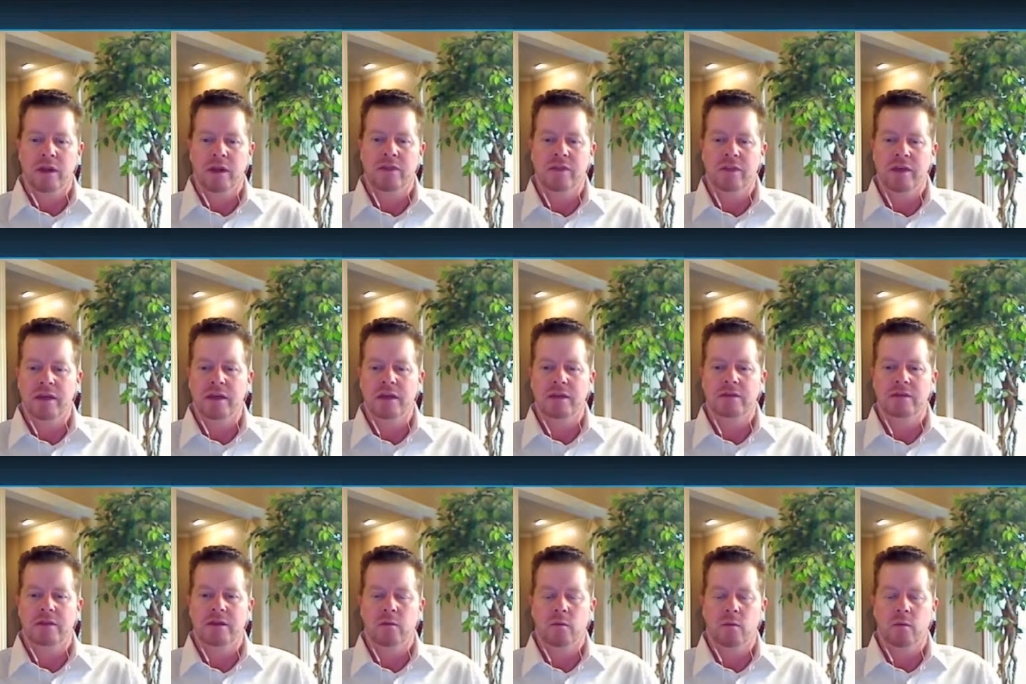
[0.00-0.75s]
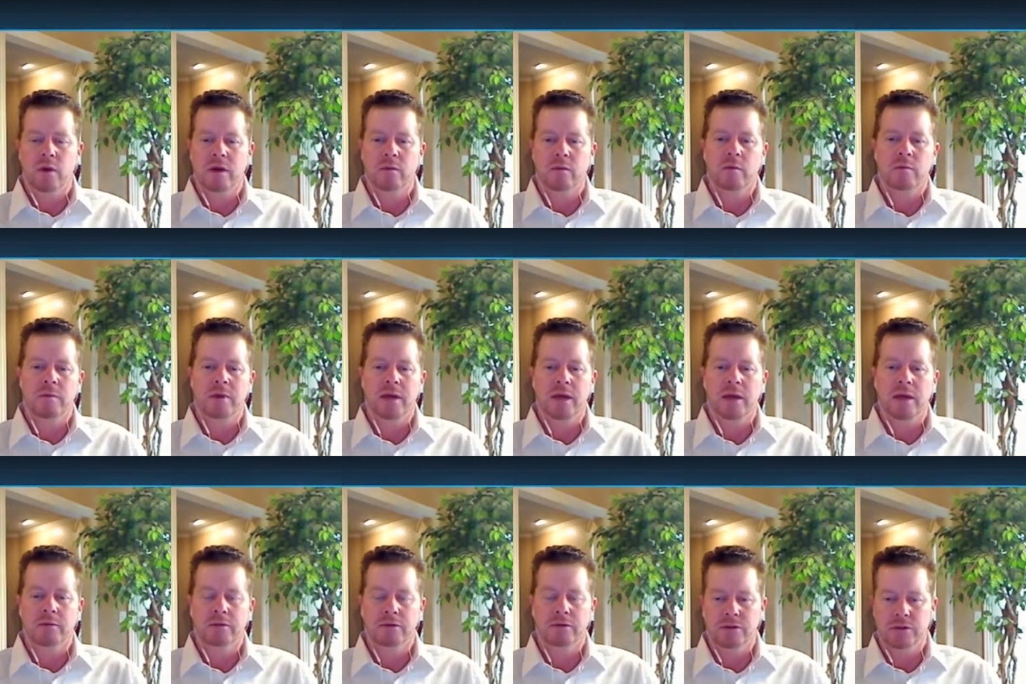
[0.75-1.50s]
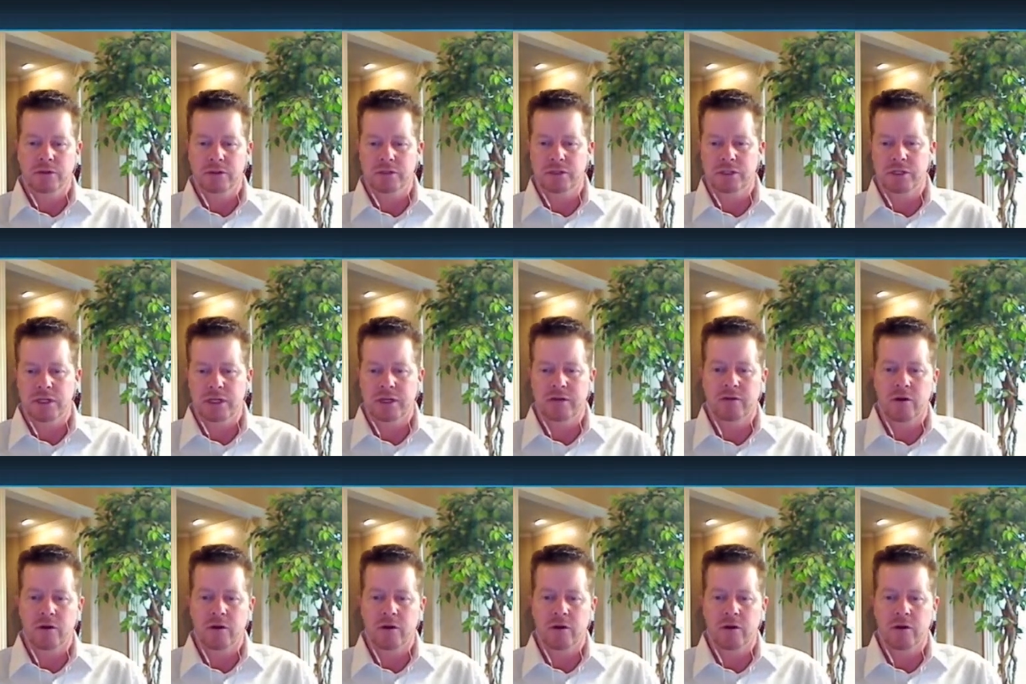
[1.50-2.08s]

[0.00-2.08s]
think that we will be able to achieve,